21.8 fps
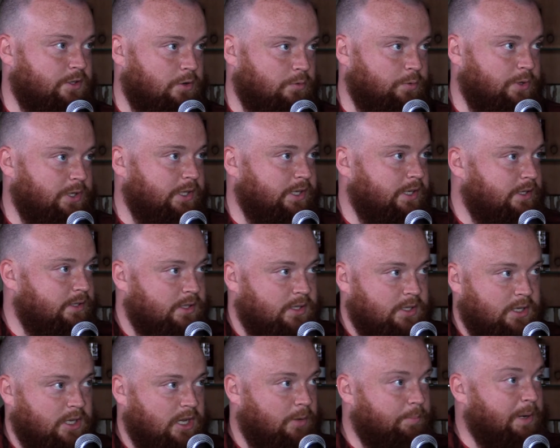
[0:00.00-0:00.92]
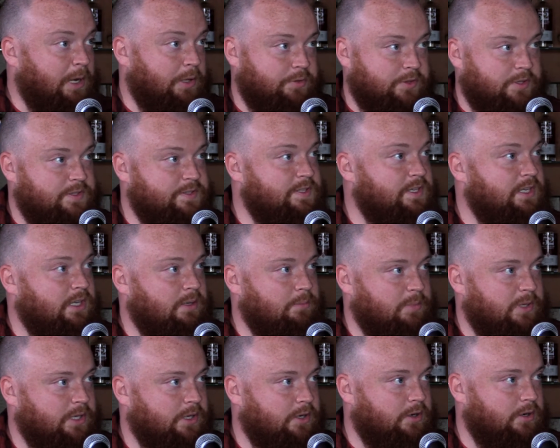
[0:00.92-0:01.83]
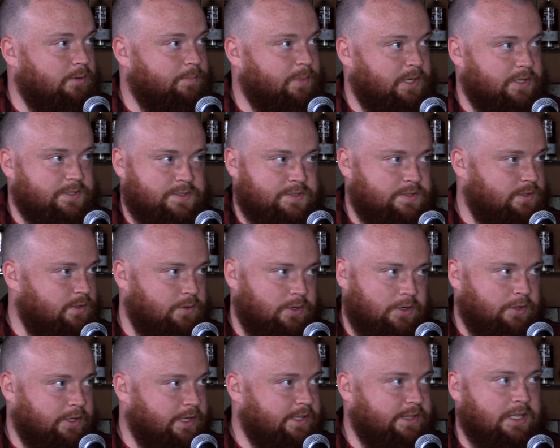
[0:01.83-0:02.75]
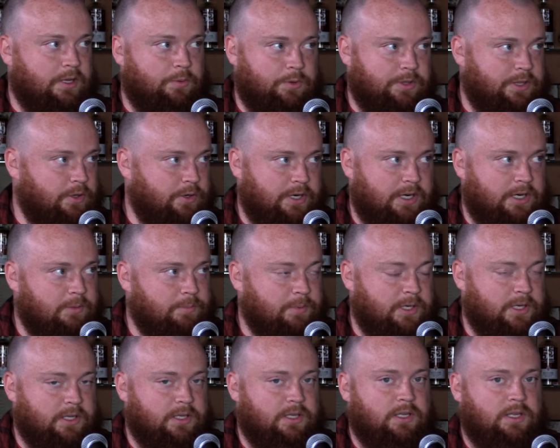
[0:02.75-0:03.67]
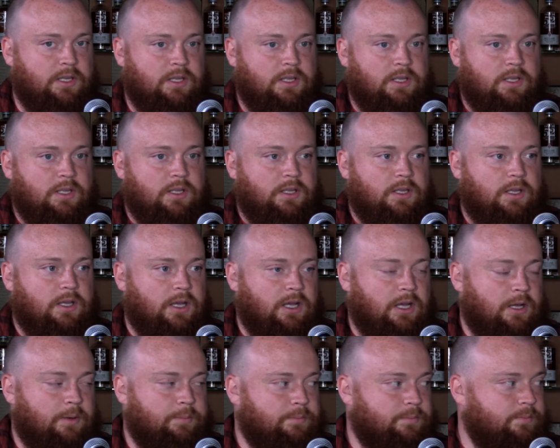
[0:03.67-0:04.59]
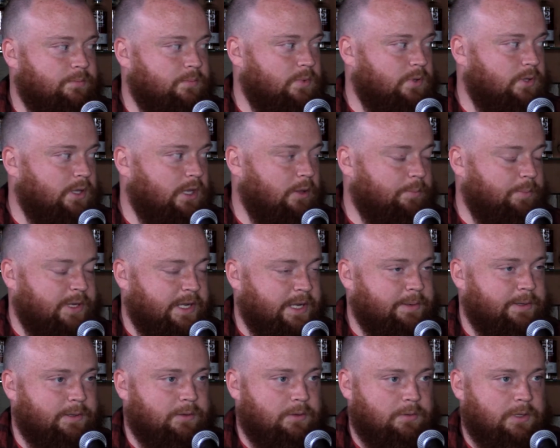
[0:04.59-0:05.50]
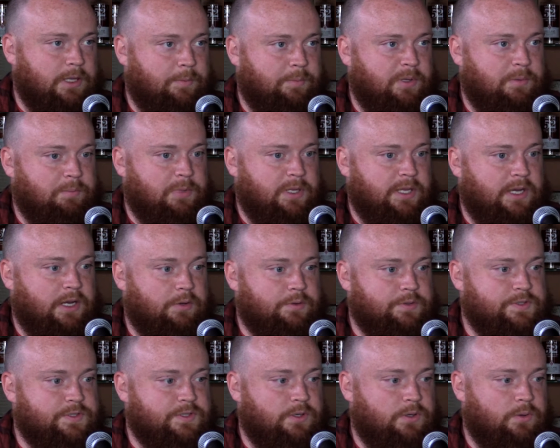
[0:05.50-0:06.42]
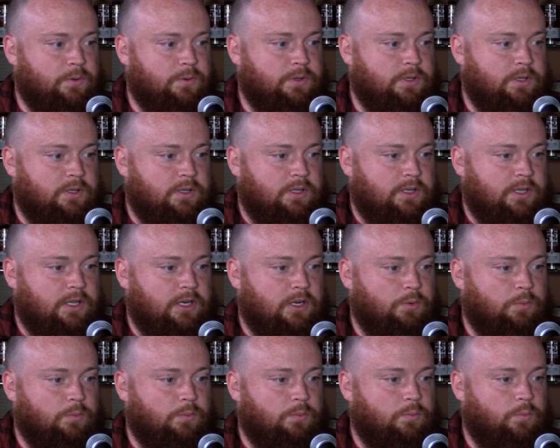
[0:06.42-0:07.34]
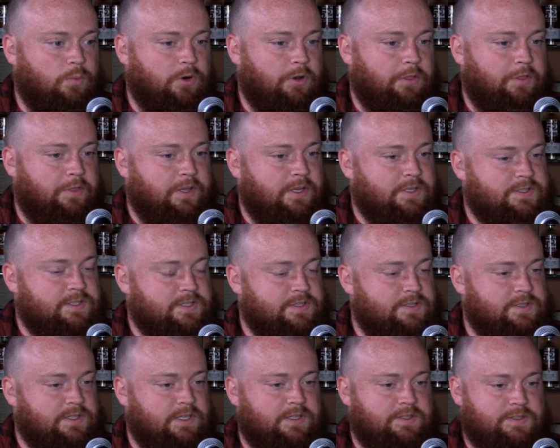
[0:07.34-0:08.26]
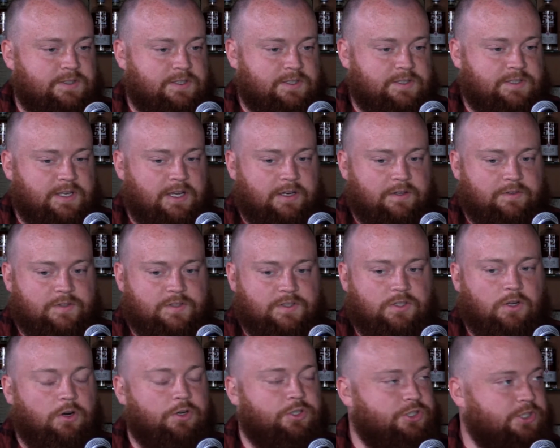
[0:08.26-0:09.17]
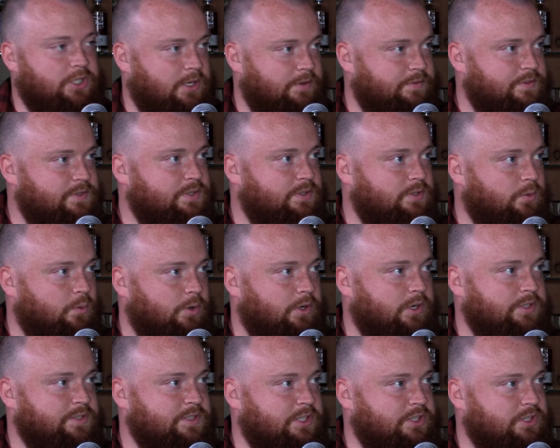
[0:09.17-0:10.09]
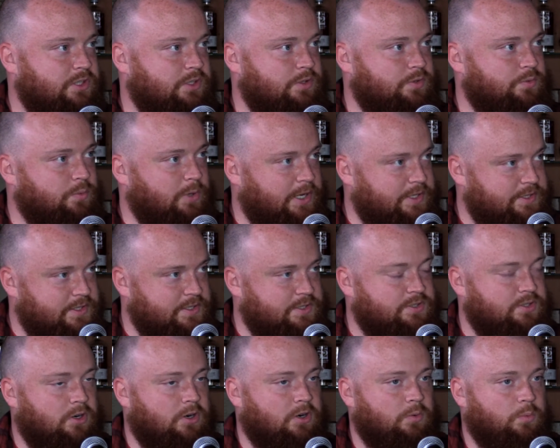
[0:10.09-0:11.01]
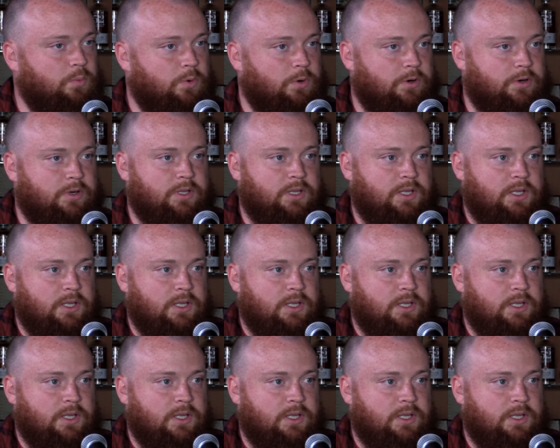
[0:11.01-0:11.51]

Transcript: are really about the team here, because I don't get that without anybody helping me out. So, one of the things is this kind of Star Chefs organization, this Rising Star Award,